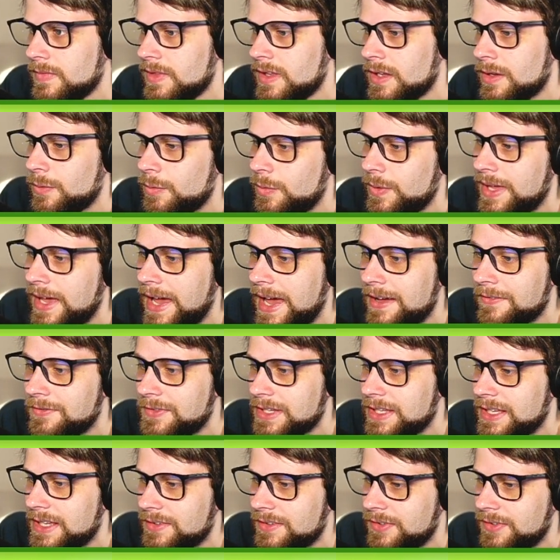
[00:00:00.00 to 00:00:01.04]
We have to
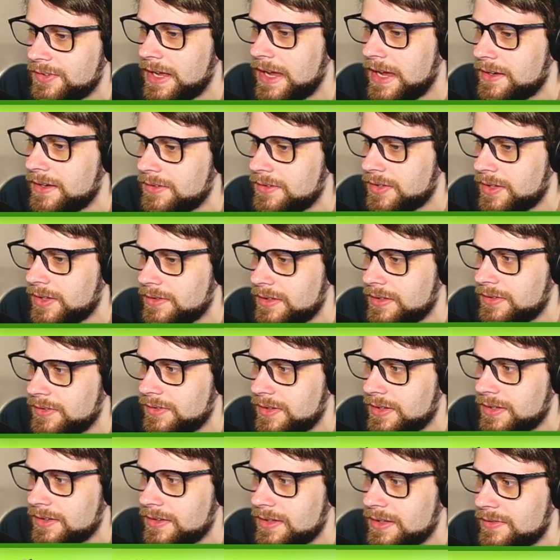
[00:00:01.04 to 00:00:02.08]
get a status on this
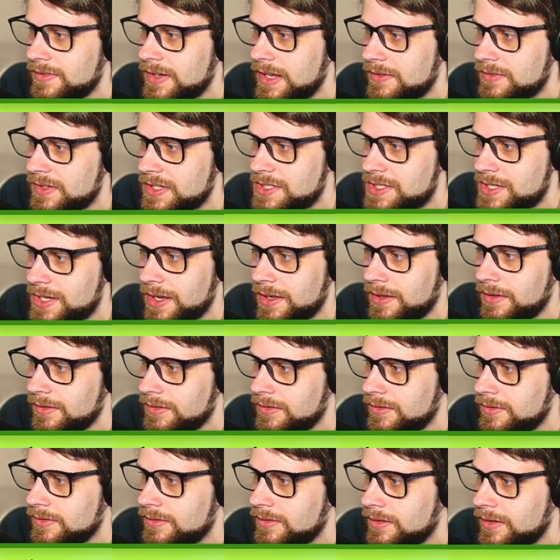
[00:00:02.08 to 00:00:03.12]
thing to even have a
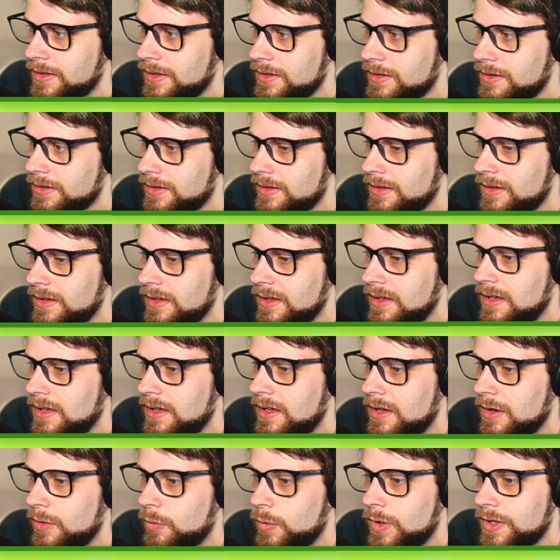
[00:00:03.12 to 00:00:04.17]
chance. Like,
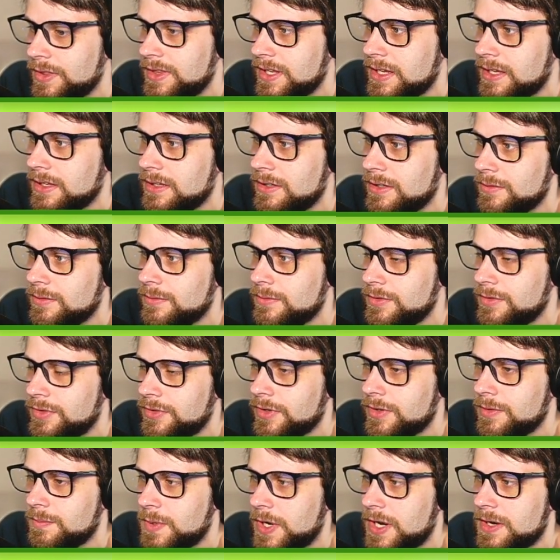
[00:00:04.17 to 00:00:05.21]
one thing you
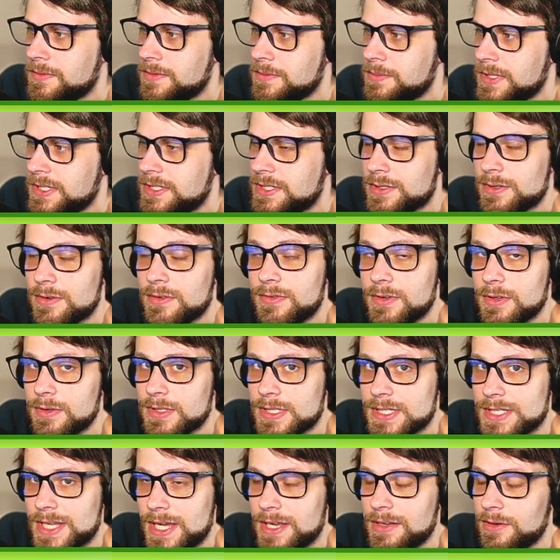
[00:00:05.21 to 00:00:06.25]
should probably do if you
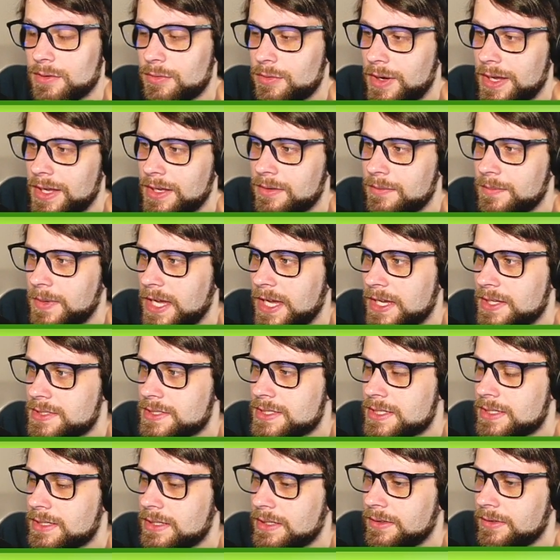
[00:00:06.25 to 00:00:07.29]
decide to
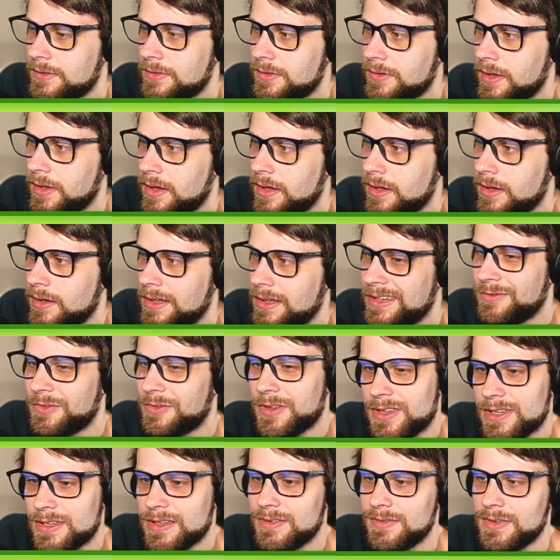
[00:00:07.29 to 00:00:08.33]
randomize is, and
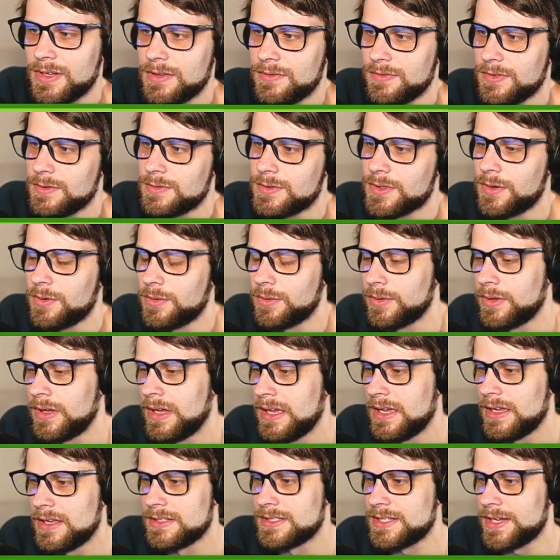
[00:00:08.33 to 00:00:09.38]
really even if you don't,
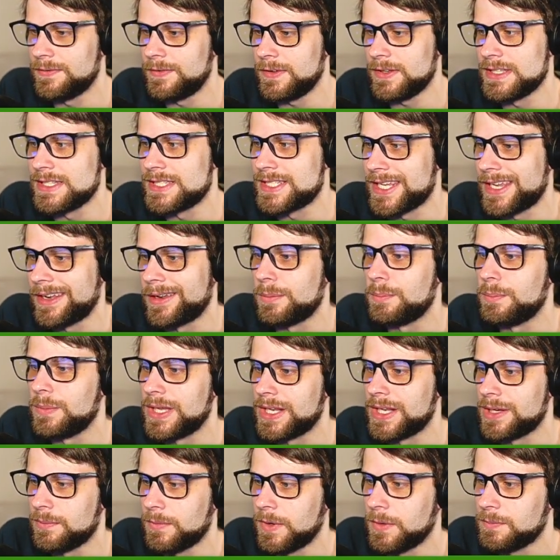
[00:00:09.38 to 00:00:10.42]
definitely set a
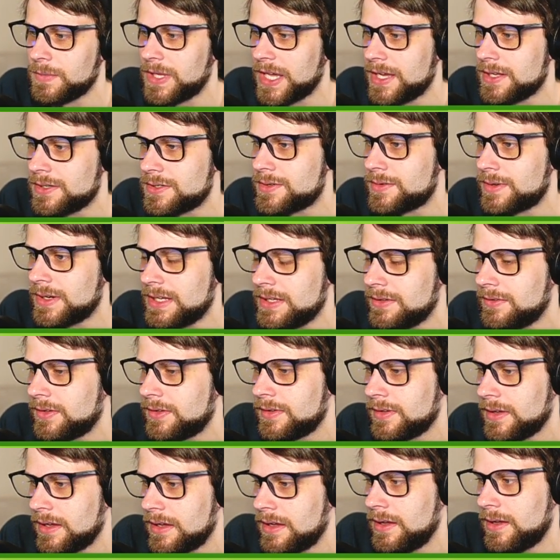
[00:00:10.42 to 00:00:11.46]
minimum catch
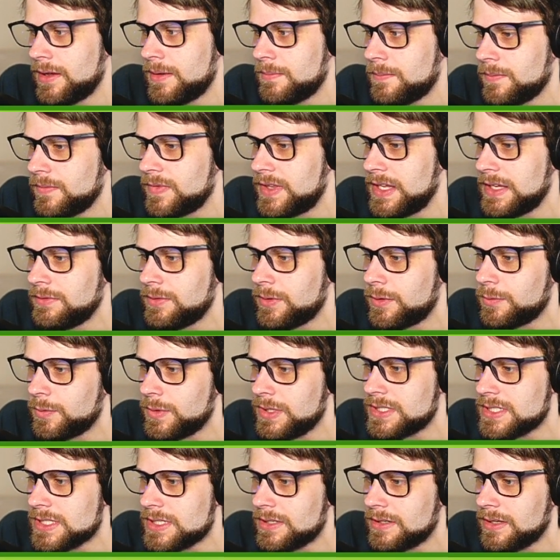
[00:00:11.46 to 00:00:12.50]
rate. That's what
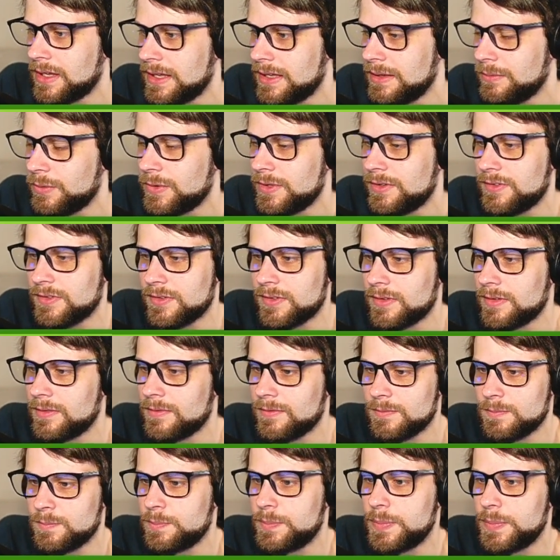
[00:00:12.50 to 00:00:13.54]
we did. It was
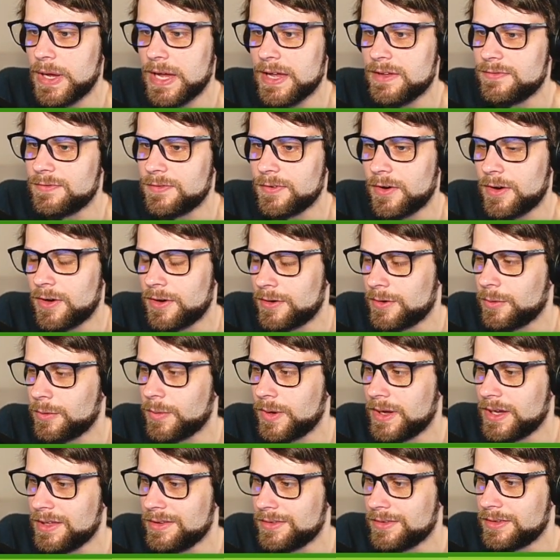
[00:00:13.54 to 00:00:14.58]
by far and
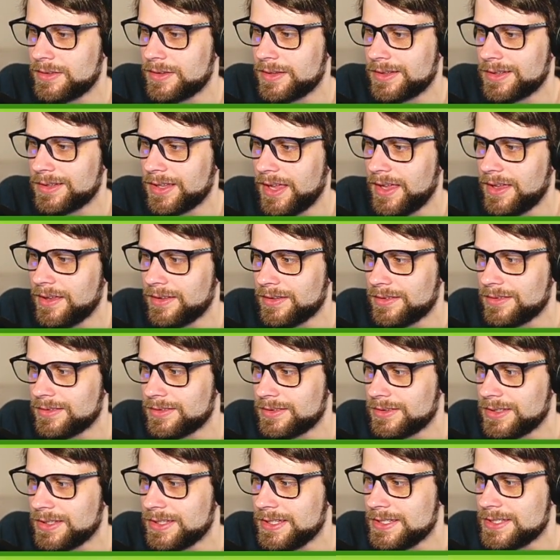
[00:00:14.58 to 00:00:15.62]
away the like
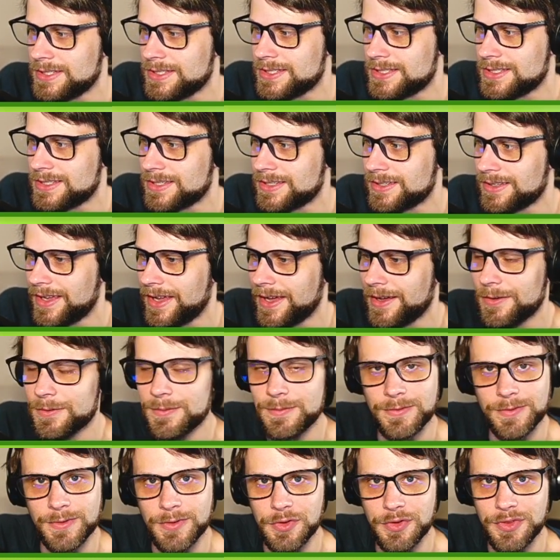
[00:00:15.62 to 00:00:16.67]
least
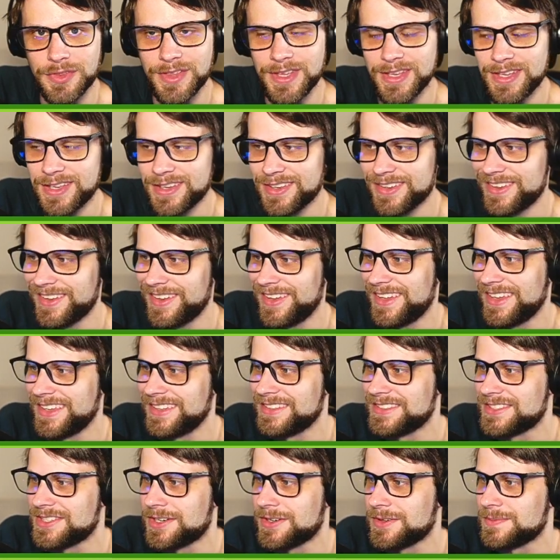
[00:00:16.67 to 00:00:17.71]
helpful thing
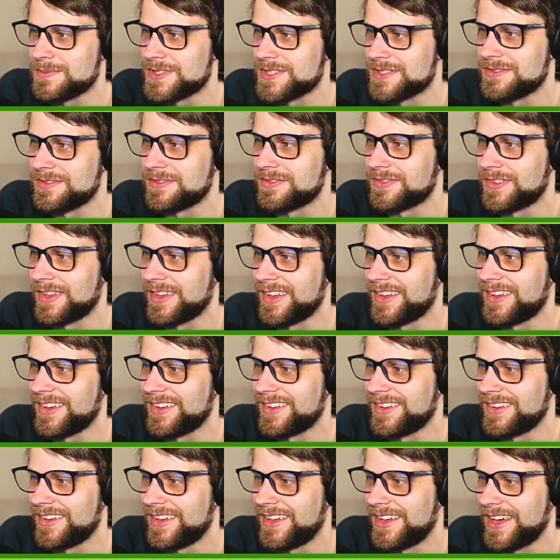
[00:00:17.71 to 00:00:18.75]
in terms of
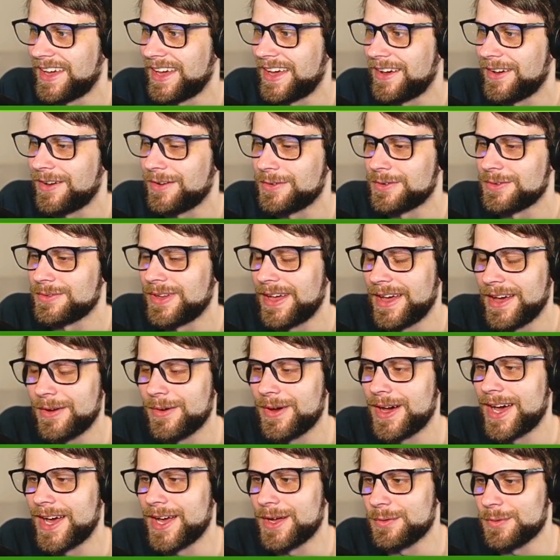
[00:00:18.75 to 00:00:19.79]
how
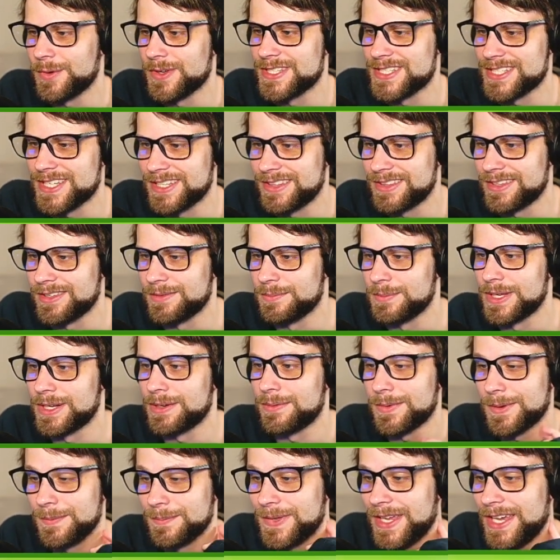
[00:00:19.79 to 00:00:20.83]
high we set the
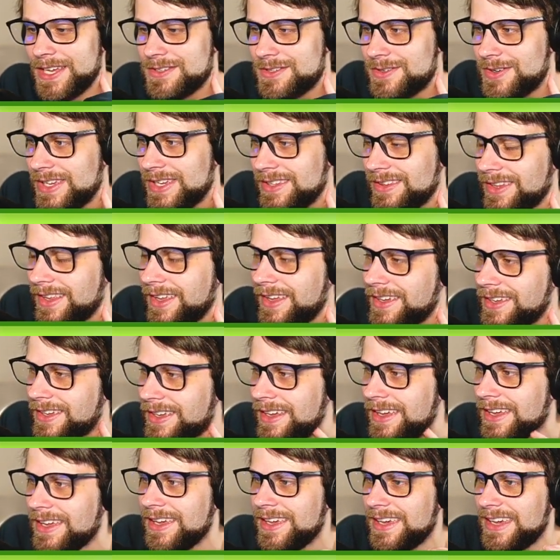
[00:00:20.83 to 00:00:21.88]
minimum catch rate. Like,
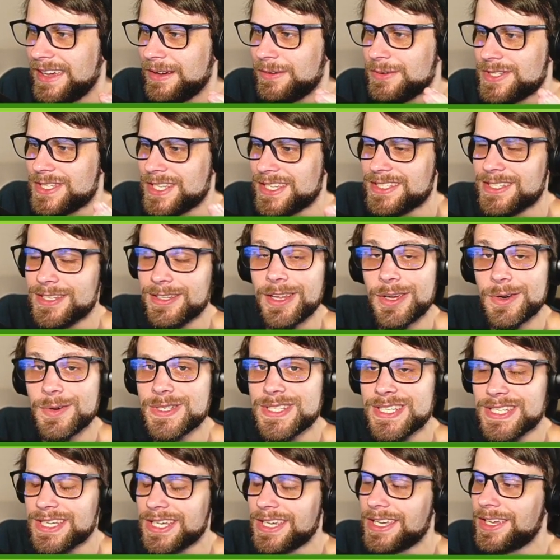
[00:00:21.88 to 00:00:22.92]
it was as low
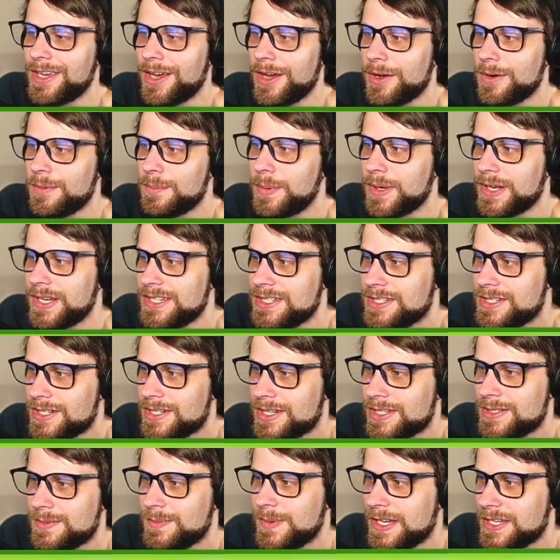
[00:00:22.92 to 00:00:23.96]
as it can go, but it
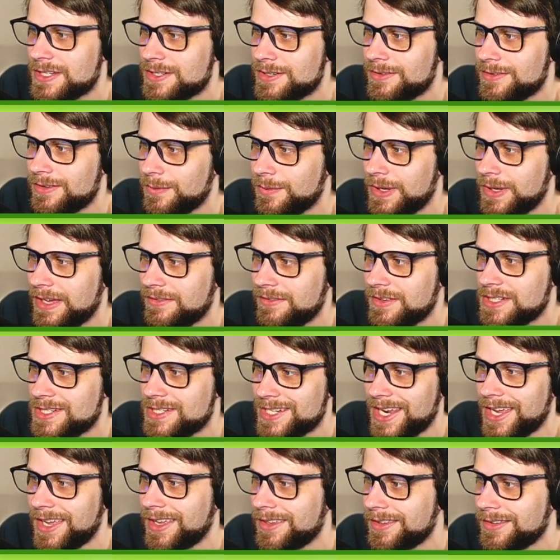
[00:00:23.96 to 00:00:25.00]
just makes sure that we have a
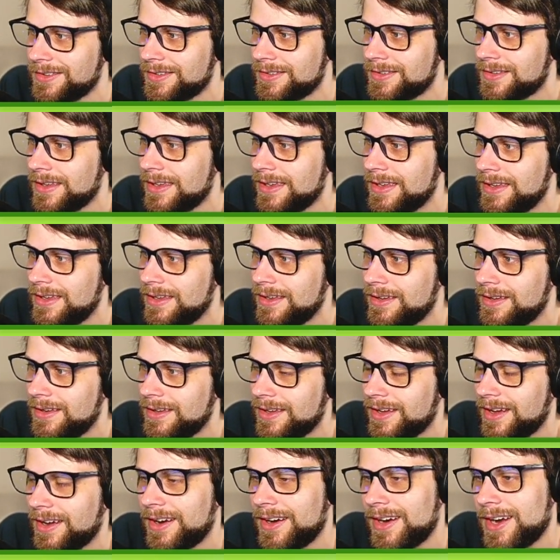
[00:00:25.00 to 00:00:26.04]
chance.
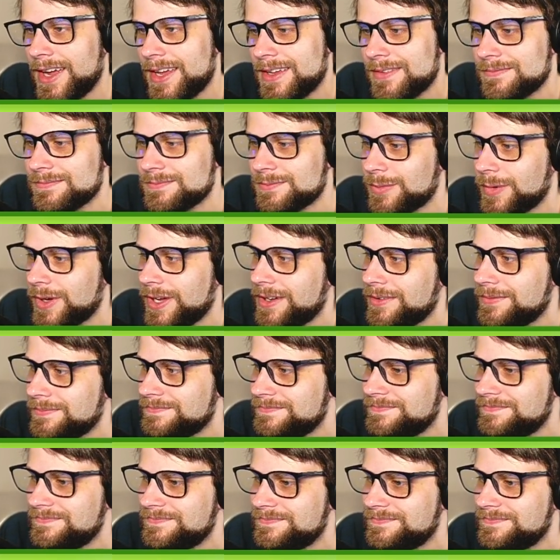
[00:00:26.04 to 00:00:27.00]
All right, well,